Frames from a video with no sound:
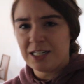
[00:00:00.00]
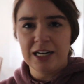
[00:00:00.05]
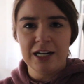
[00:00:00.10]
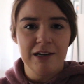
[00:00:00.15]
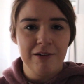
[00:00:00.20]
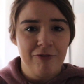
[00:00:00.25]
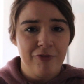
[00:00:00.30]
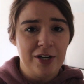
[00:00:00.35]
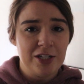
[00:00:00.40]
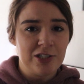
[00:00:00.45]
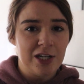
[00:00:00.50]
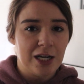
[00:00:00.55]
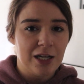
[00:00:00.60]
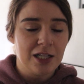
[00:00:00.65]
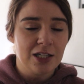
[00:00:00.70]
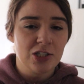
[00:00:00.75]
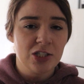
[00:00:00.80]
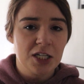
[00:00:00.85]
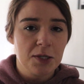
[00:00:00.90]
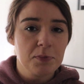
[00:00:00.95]
dairy-free
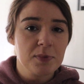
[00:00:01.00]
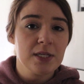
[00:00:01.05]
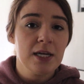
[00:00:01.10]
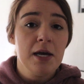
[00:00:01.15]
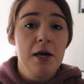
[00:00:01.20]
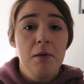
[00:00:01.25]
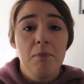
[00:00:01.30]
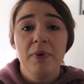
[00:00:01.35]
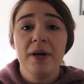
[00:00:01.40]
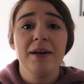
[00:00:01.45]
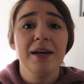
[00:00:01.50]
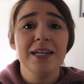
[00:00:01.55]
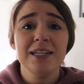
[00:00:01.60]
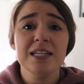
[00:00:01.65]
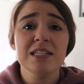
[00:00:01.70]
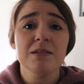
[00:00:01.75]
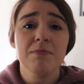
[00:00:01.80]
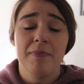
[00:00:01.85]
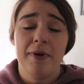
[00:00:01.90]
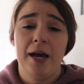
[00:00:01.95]
chocolate chips, but it
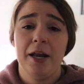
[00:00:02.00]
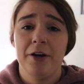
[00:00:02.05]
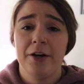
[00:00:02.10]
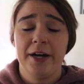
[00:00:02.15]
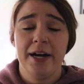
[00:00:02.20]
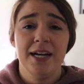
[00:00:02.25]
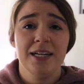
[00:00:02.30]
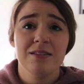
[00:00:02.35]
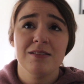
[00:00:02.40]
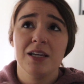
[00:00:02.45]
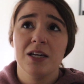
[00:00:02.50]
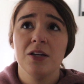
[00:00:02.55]
doesn't matter, guys.